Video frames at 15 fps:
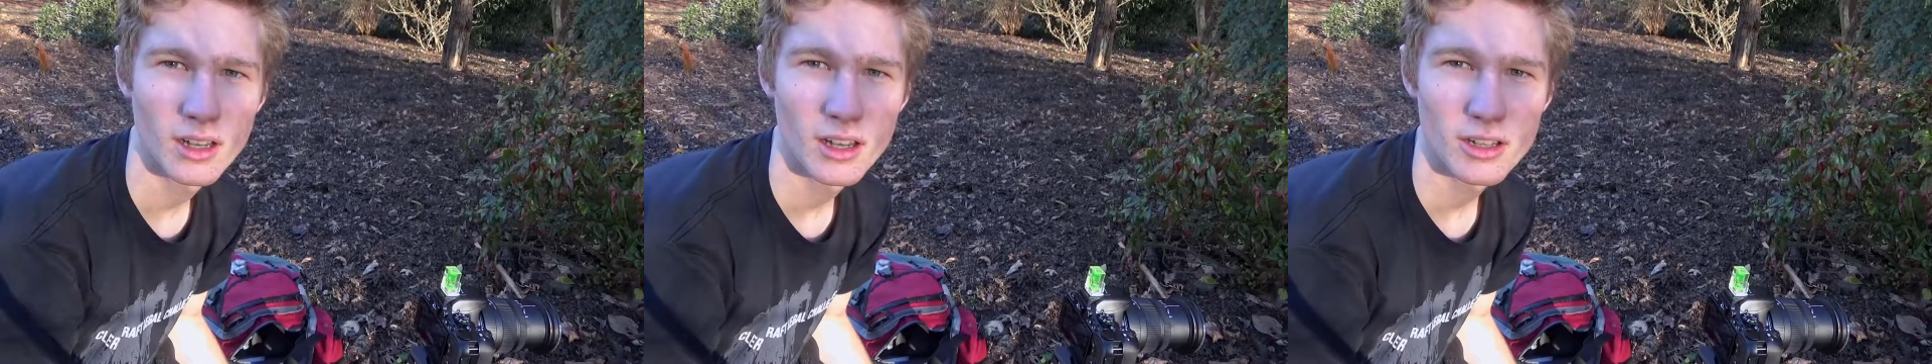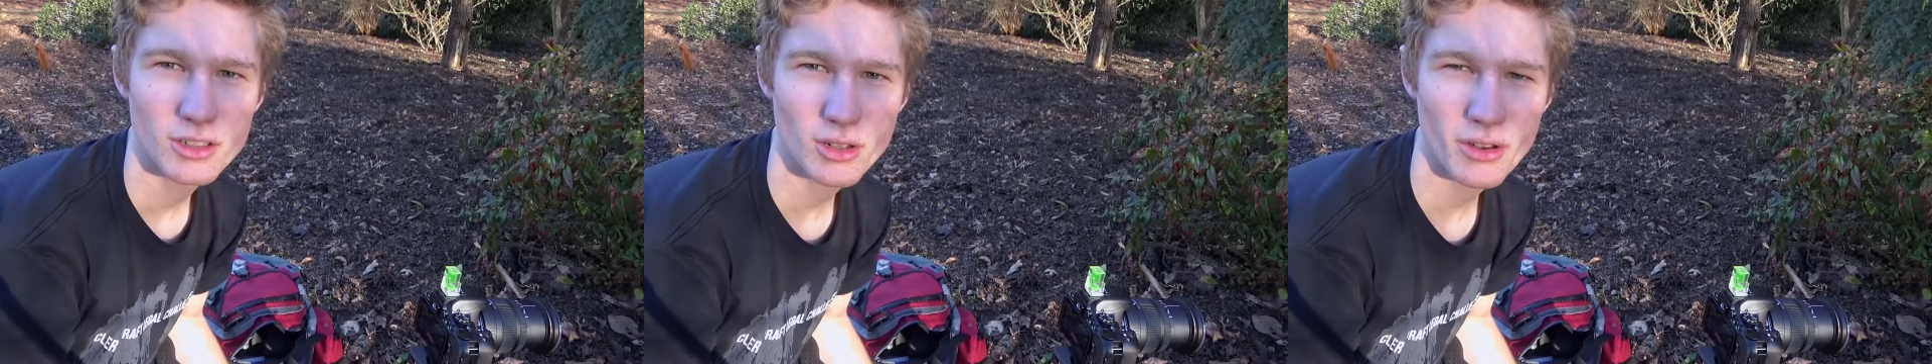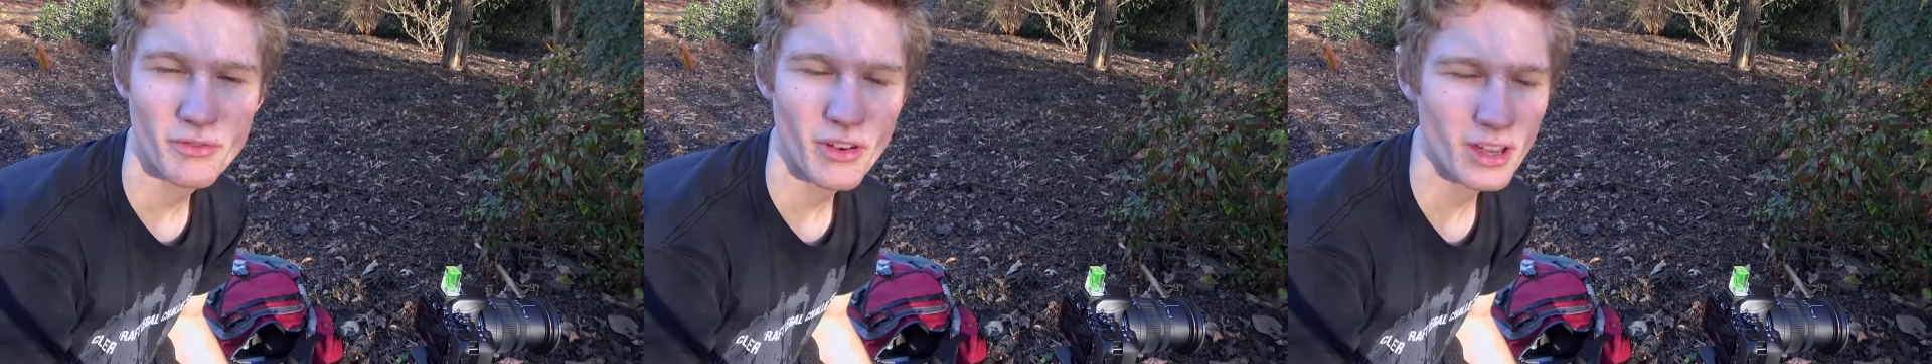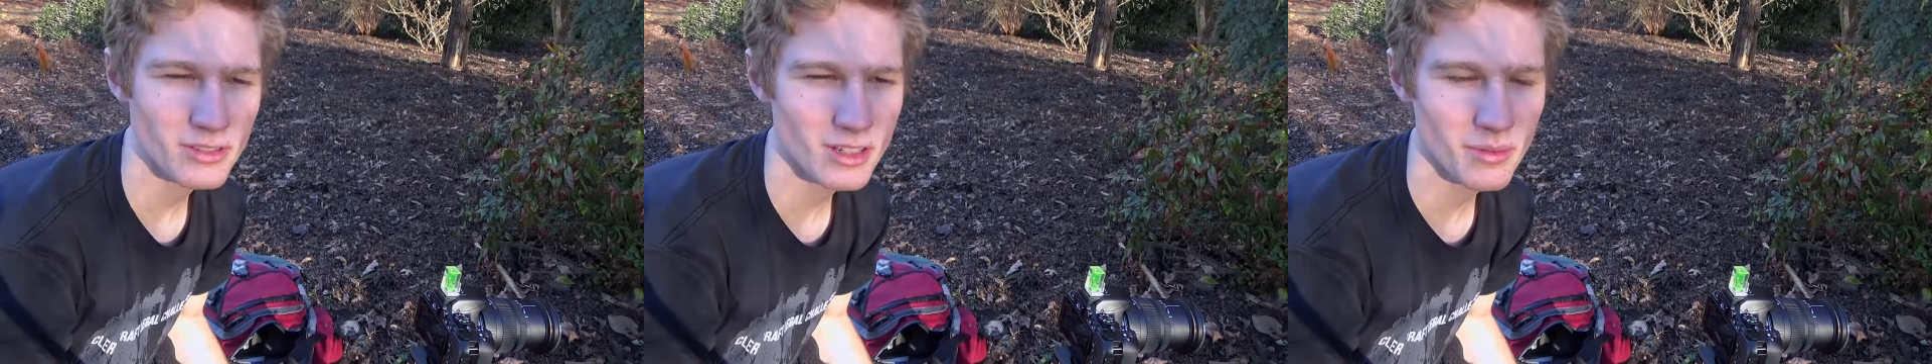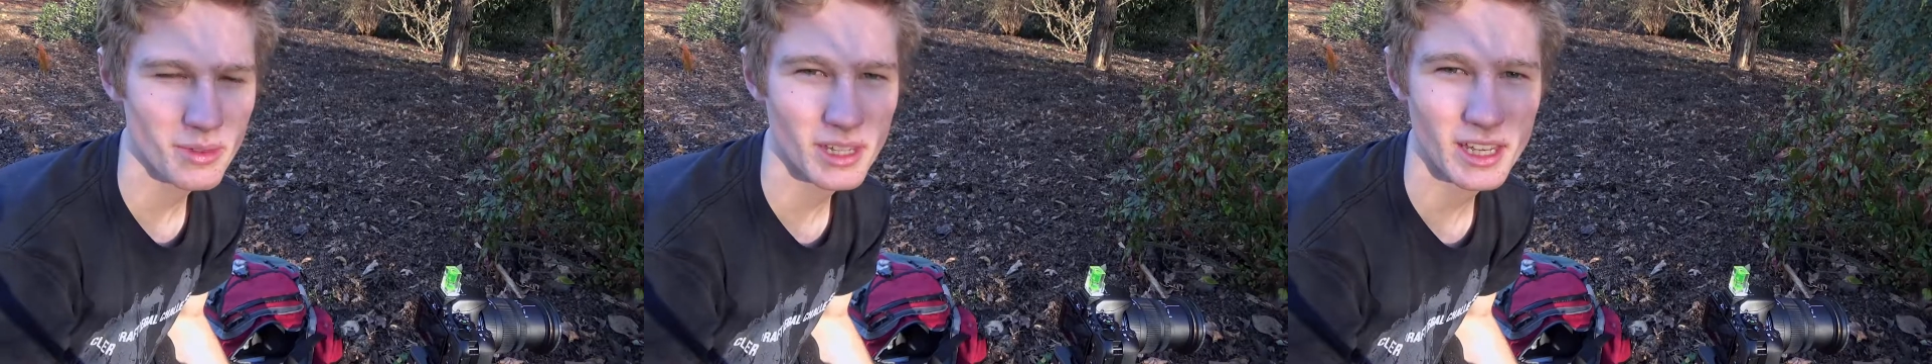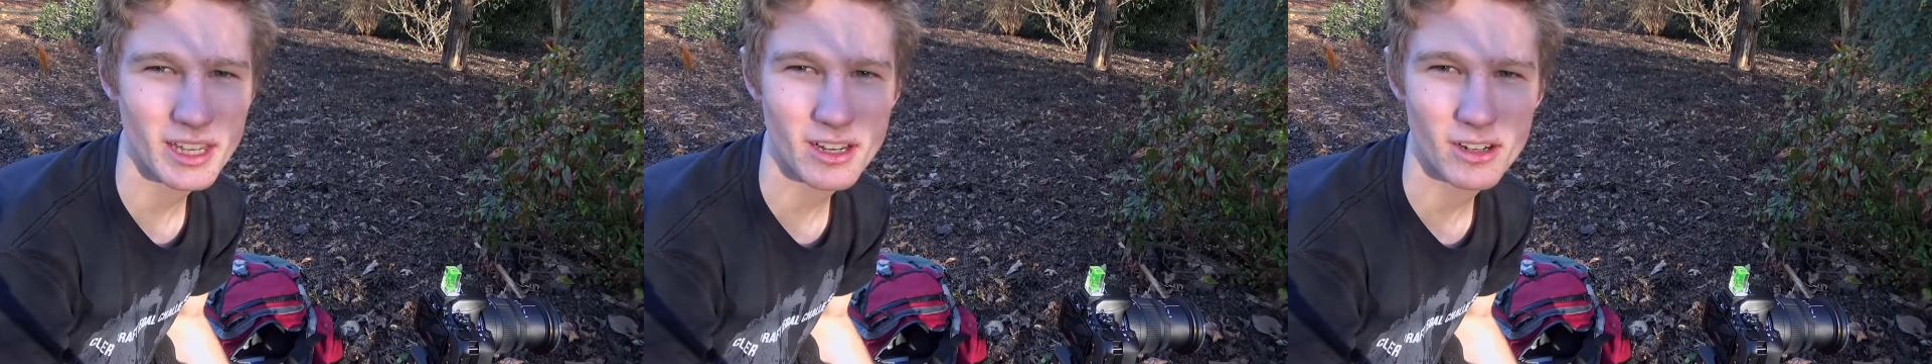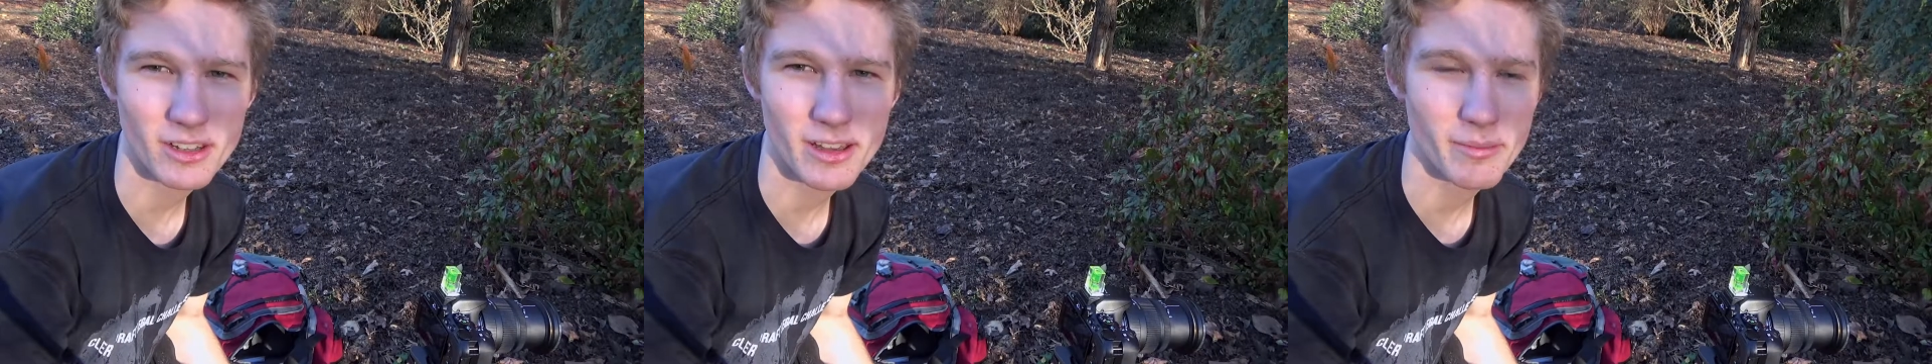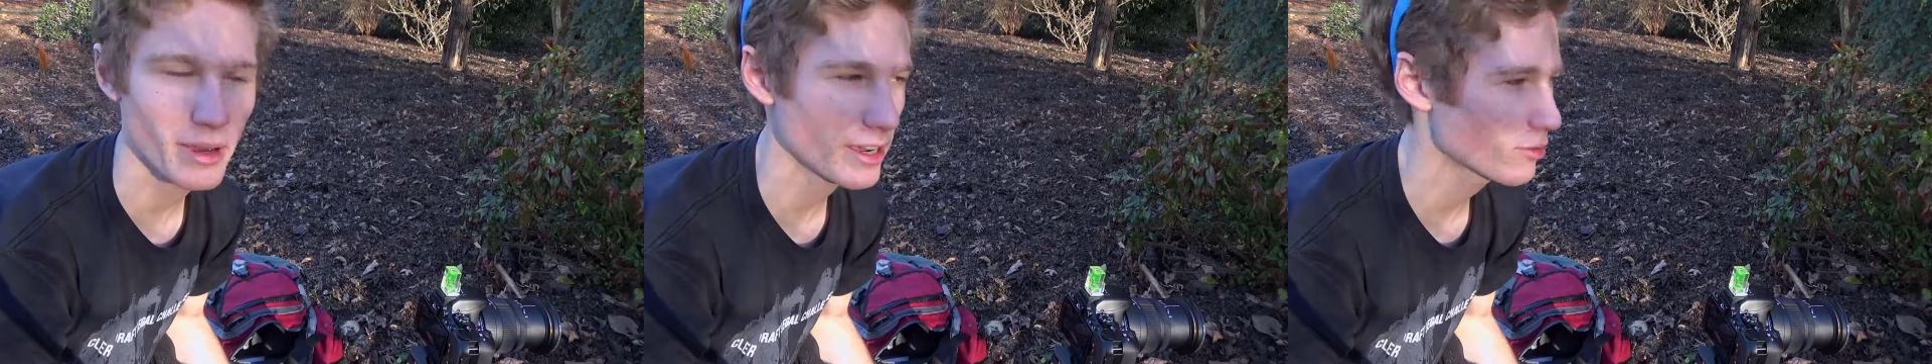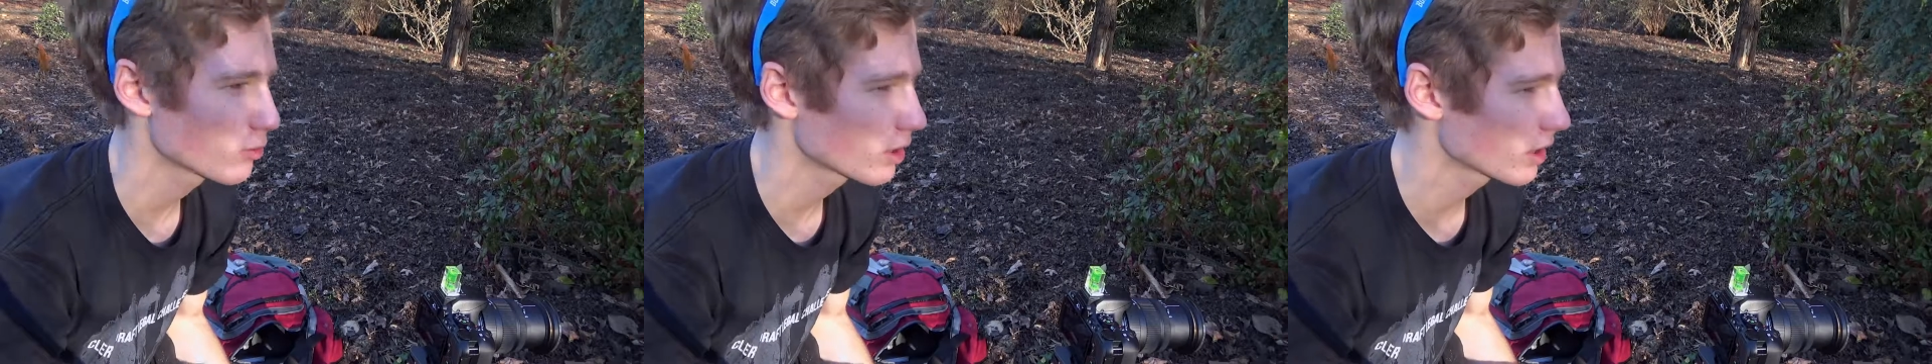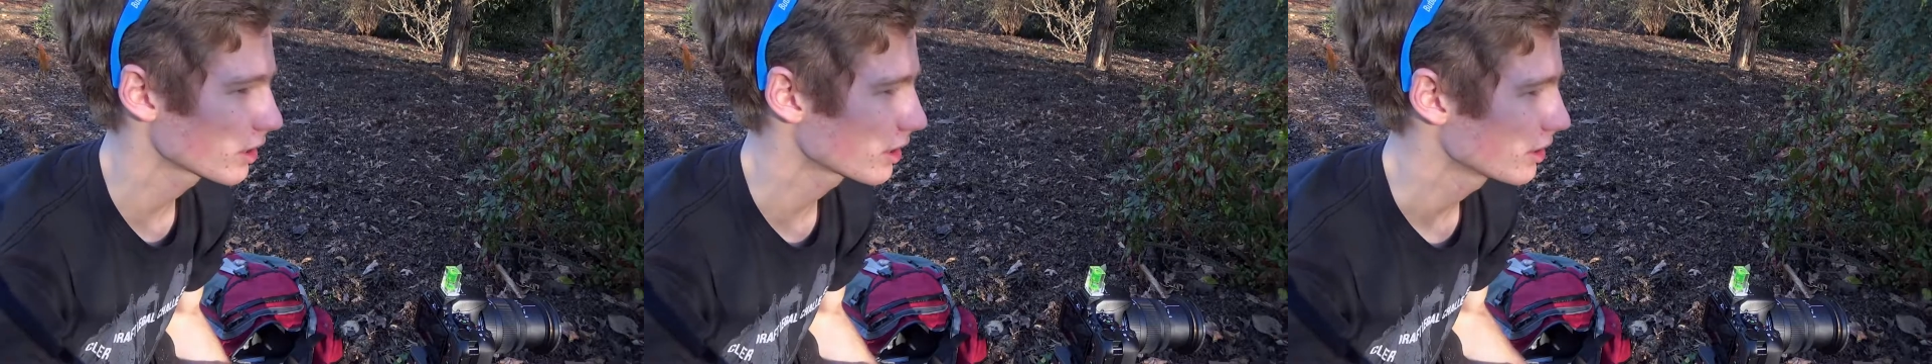So I found something here that might
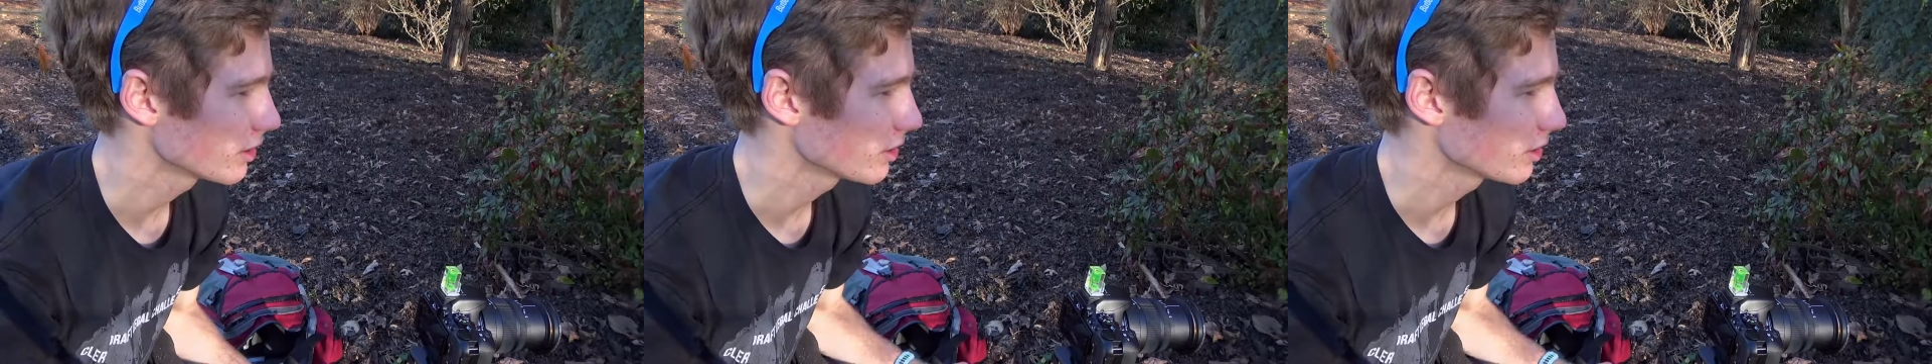work.